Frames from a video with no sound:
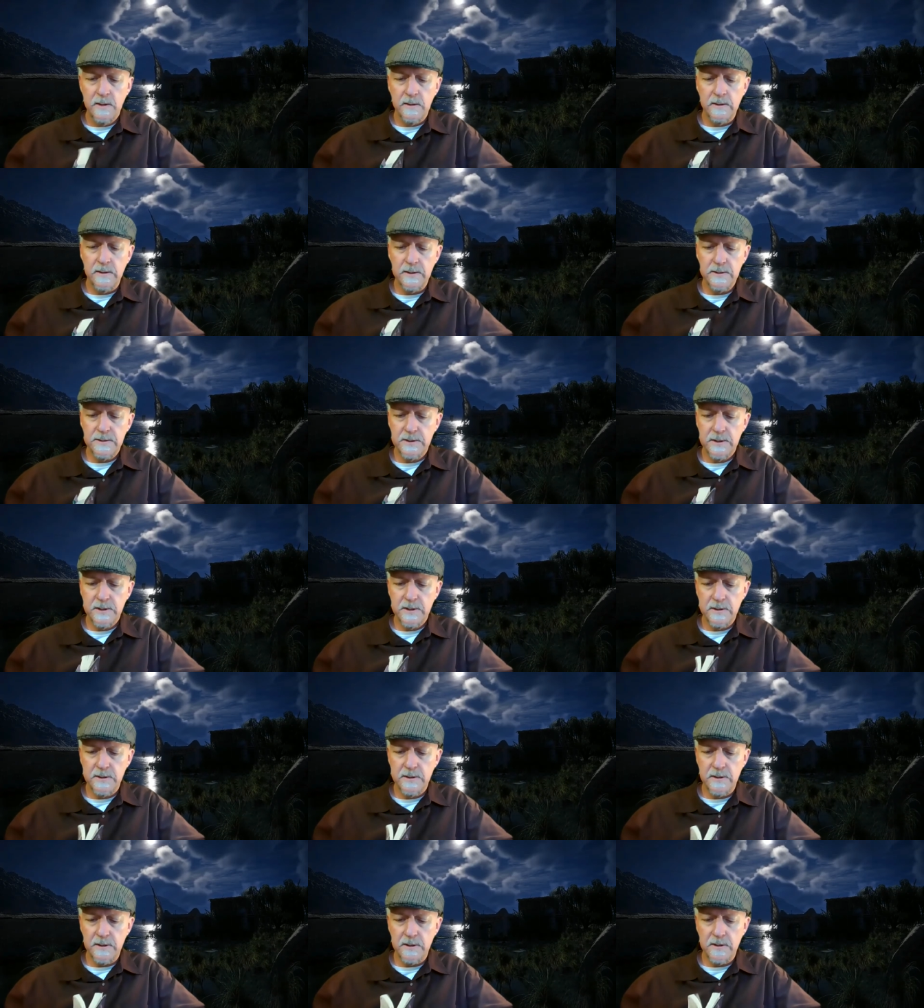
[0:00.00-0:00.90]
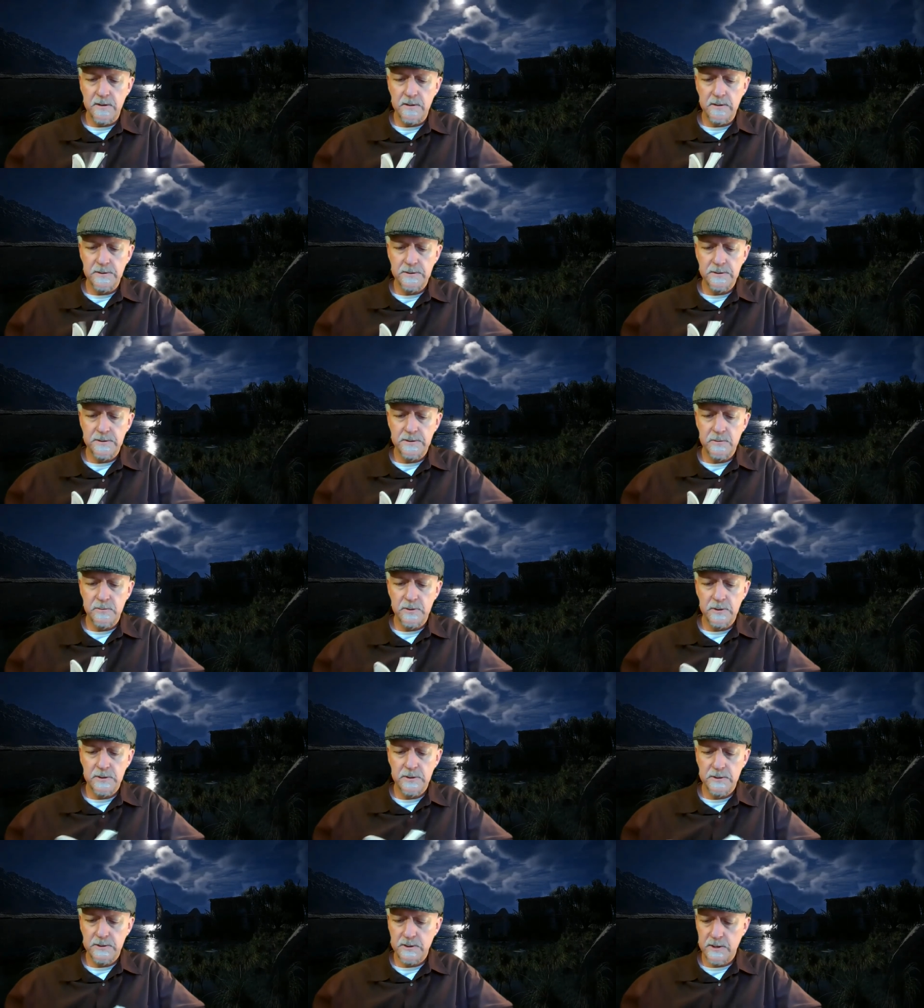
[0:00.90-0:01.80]
Let's get there, let's see what
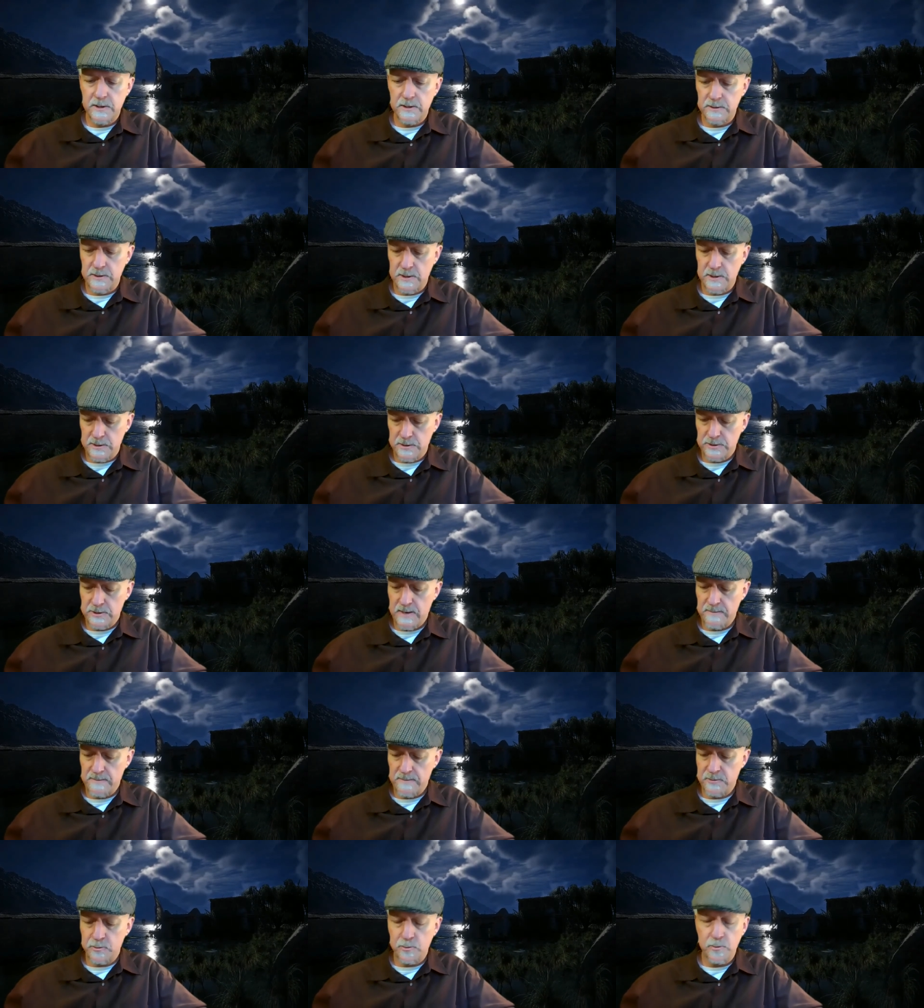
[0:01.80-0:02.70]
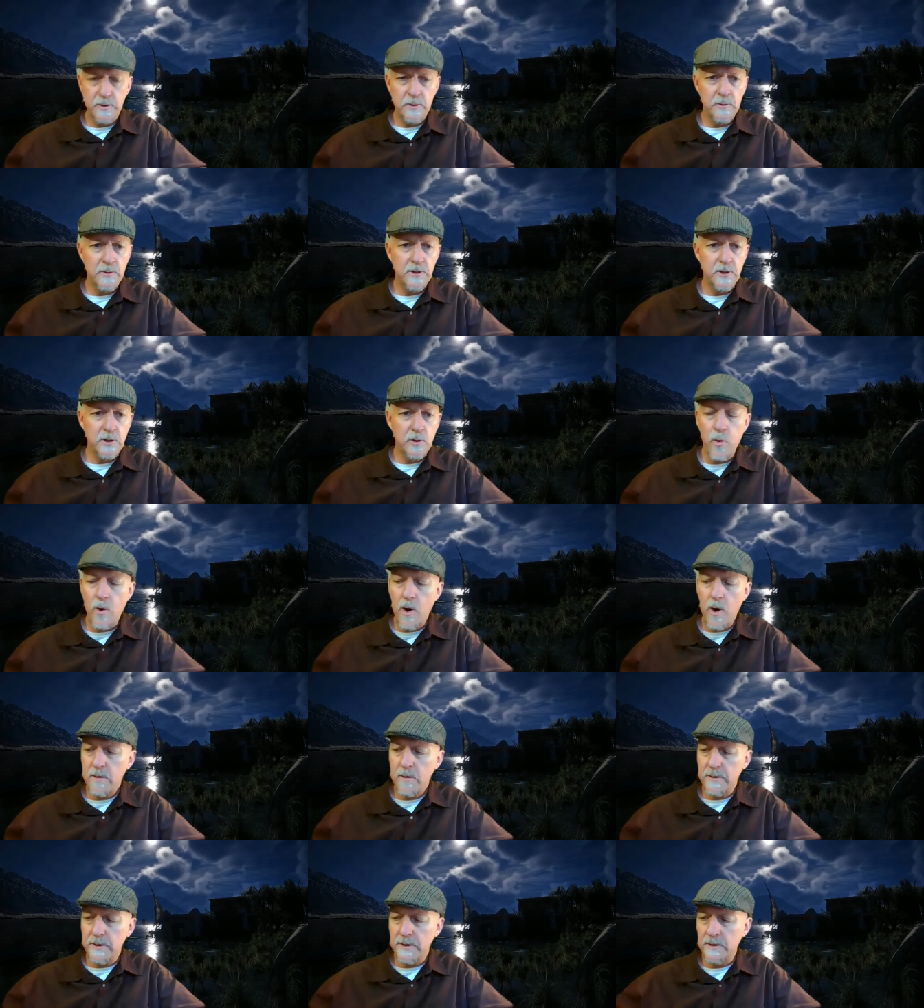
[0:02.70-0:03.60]
it says. Chapter 21, the
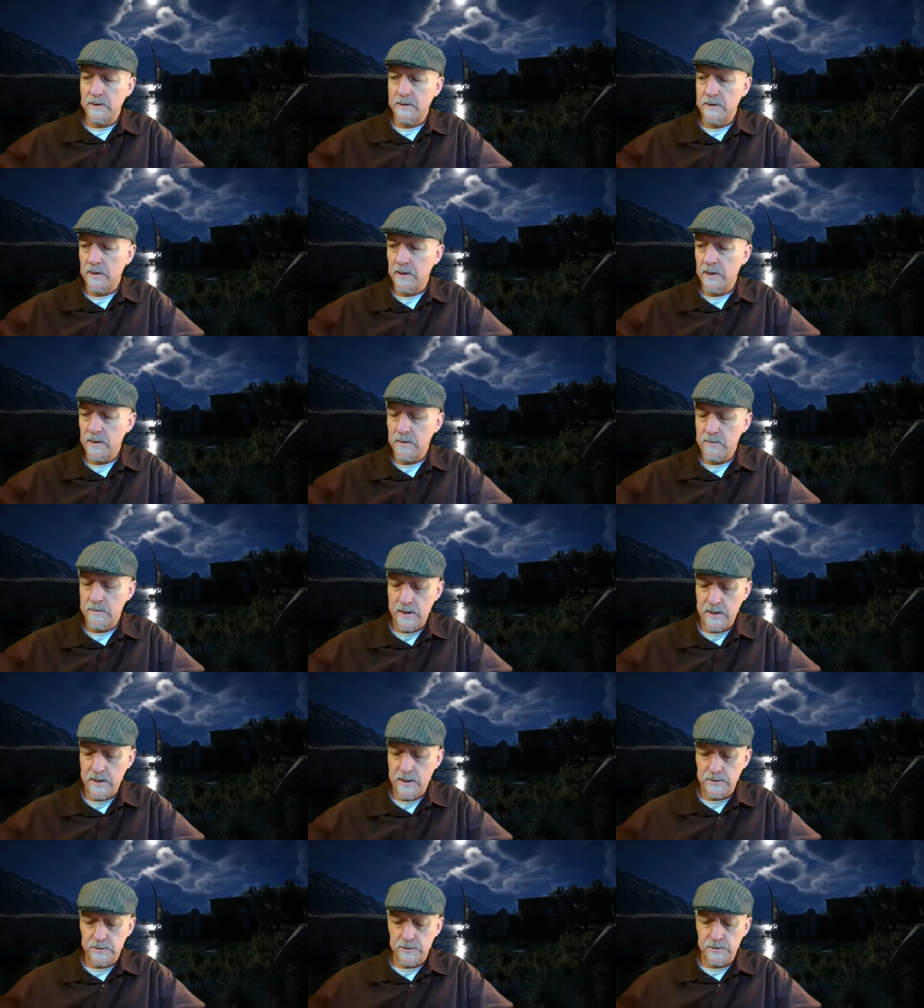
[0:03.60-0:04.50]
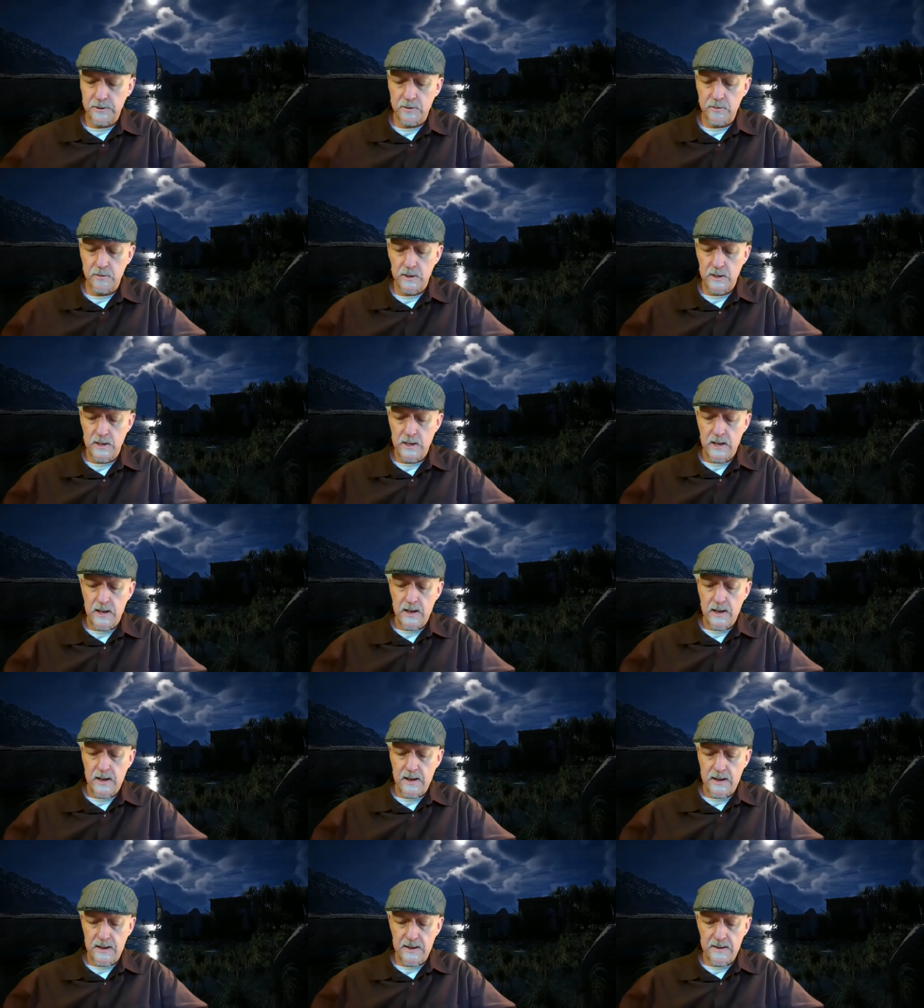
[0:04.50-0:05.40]
quarry. All right, so
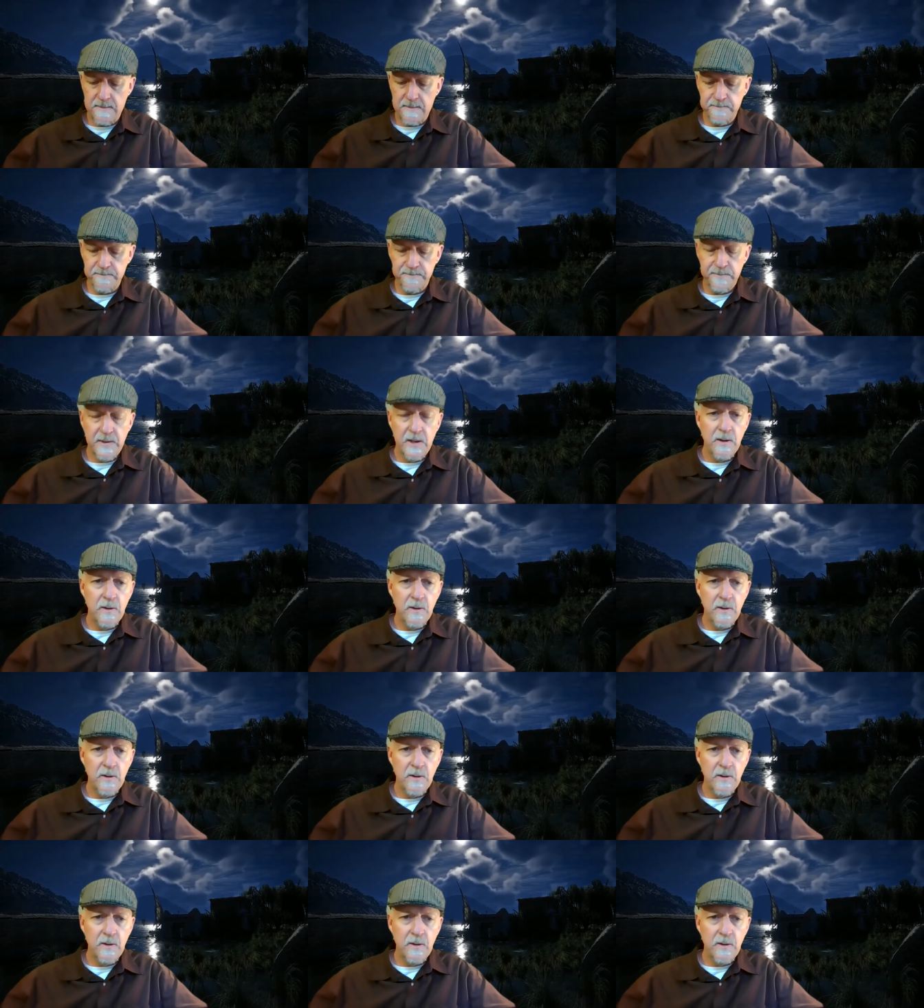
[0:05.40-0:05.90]
um,